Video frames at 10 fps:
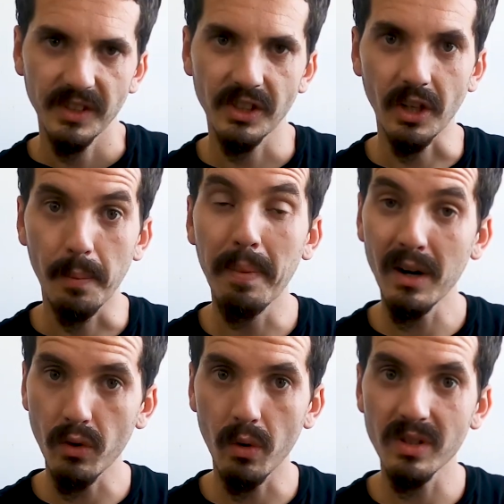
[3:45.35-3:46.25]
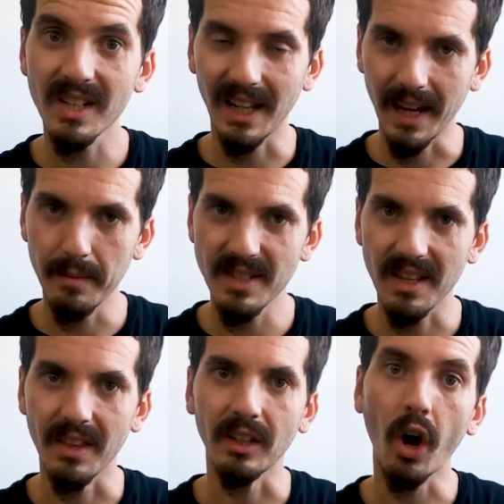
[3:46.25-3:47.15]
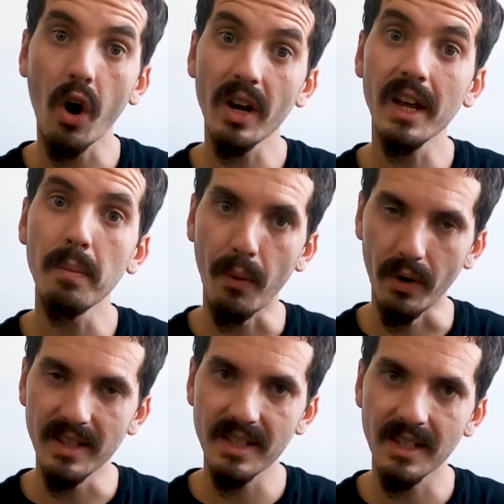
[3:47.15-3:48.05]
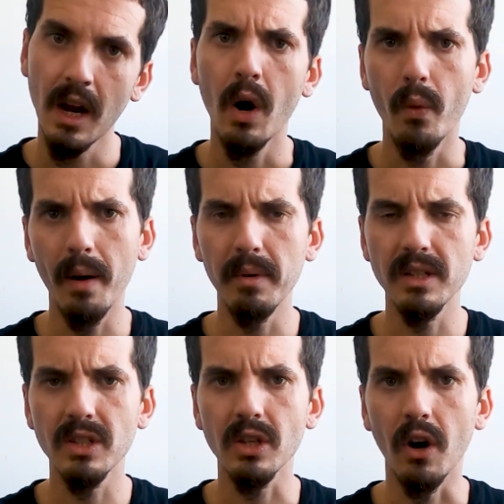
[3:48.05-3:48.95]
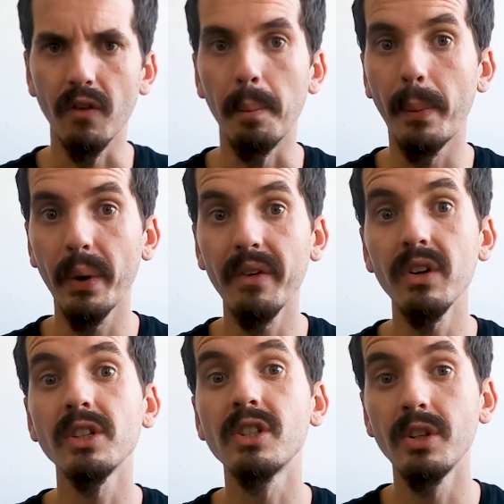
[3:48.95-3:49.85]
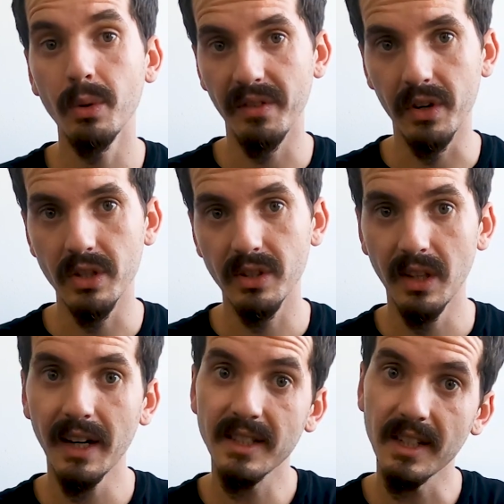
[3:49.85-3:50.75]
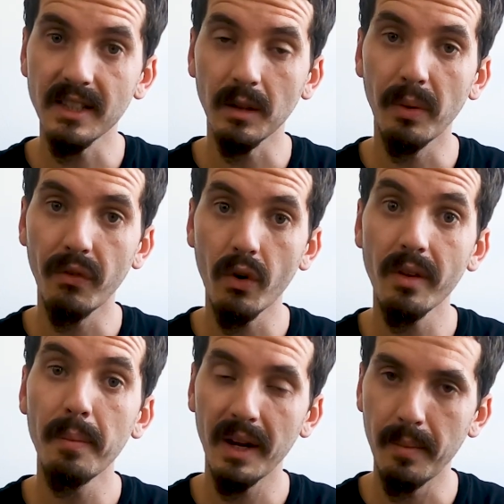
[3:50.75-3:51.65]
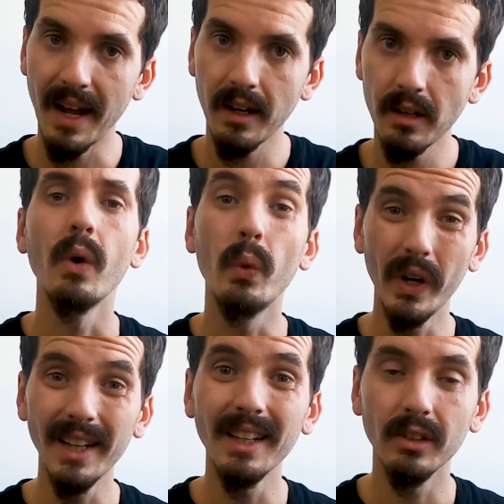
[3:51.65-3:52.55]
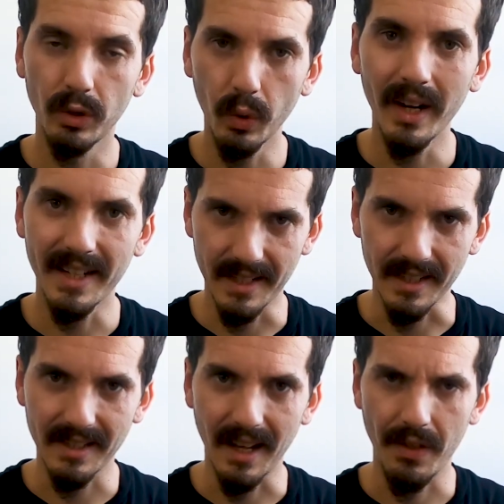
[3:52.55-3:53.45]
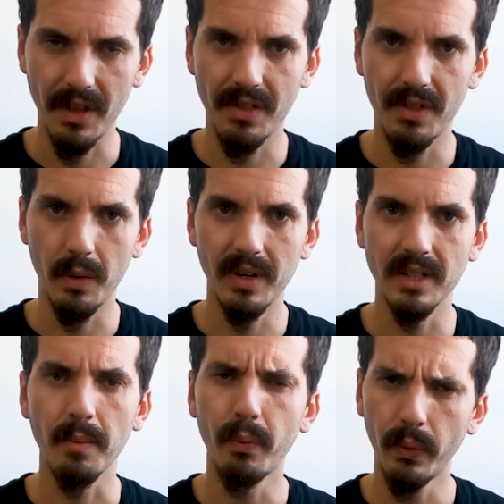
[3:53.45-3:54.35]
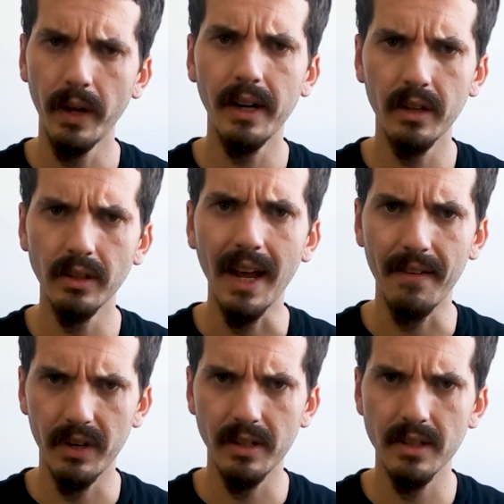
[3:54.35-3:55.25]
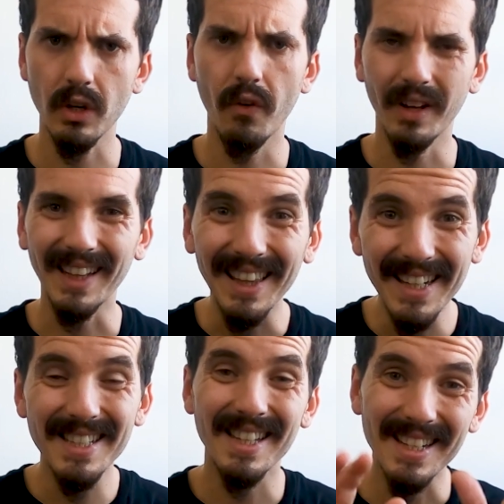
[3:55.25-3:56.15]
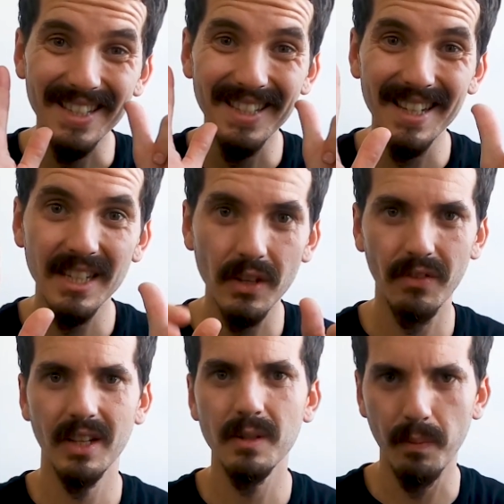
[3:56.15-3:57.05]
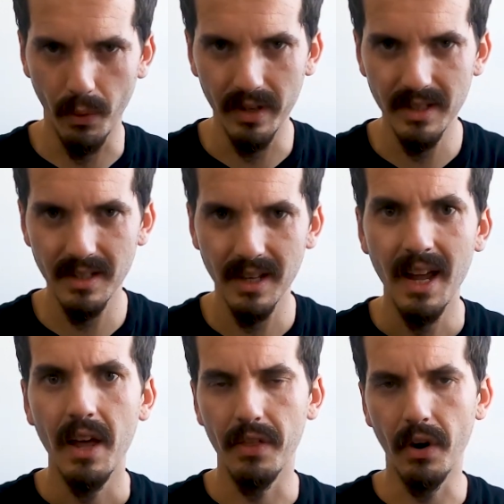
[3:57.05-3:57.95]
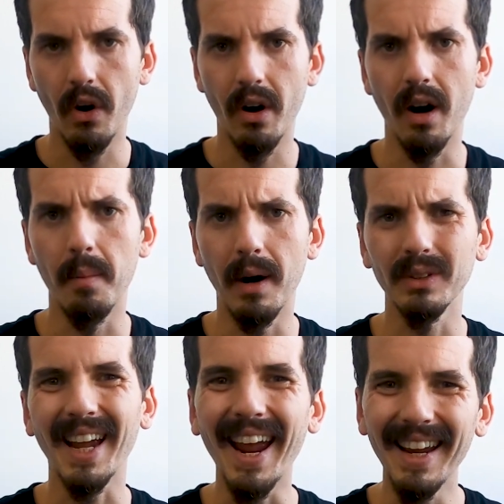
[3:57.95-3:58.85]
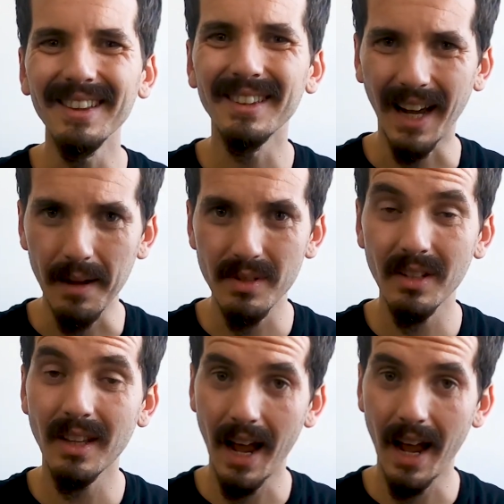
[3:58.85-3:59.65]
Sir Penrose claims that Hawking points, remnants of a previous universe that existed before the Big Bang, really do exist and that there is pretty good evidence of at least six of these points that are about eight times the